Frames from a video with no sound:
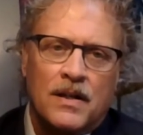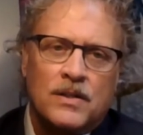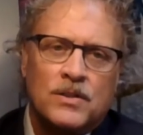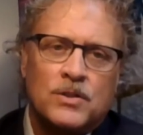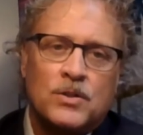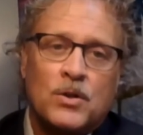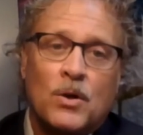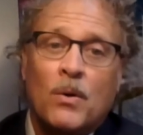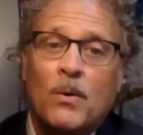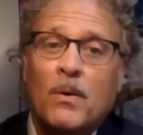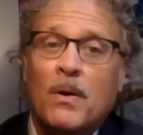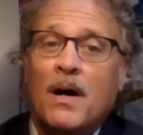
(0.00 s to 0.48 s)

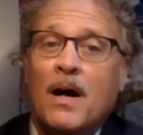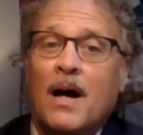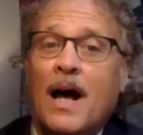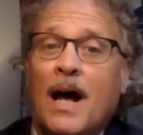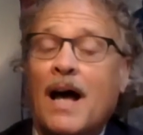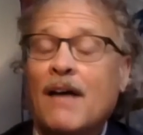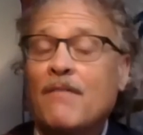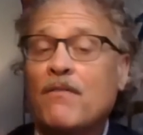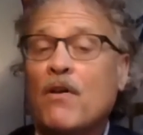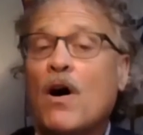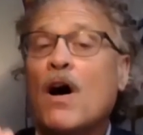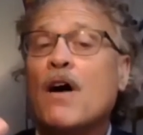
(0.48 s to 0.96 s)
So
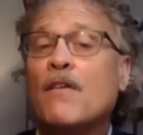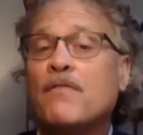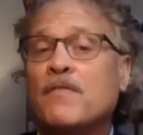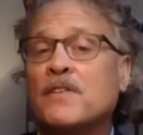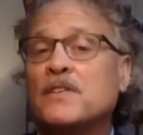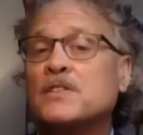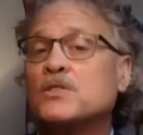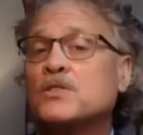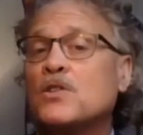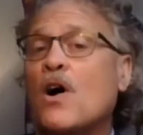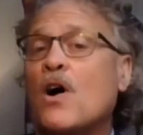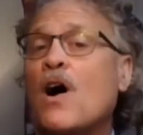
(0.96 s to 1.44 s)
I've
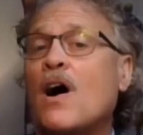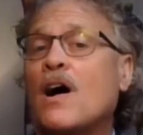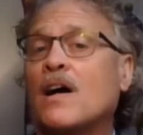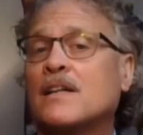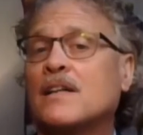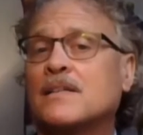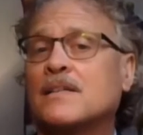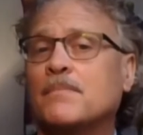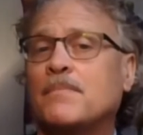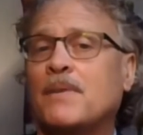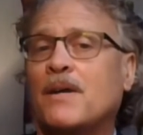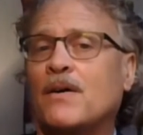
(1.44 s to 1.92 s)
often
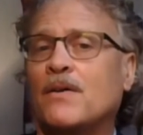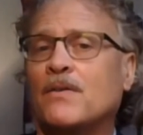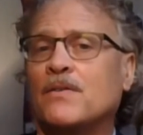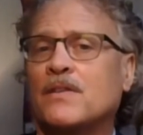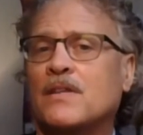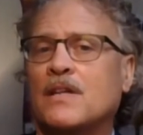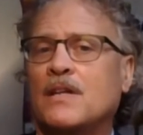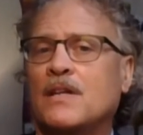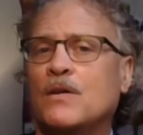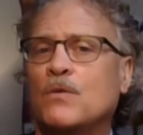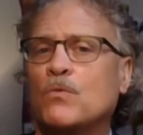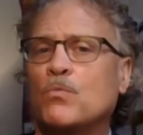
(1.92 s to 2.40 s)
talked
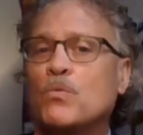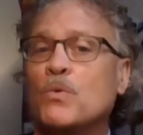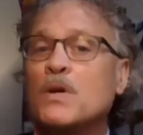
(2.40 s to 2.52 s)
about the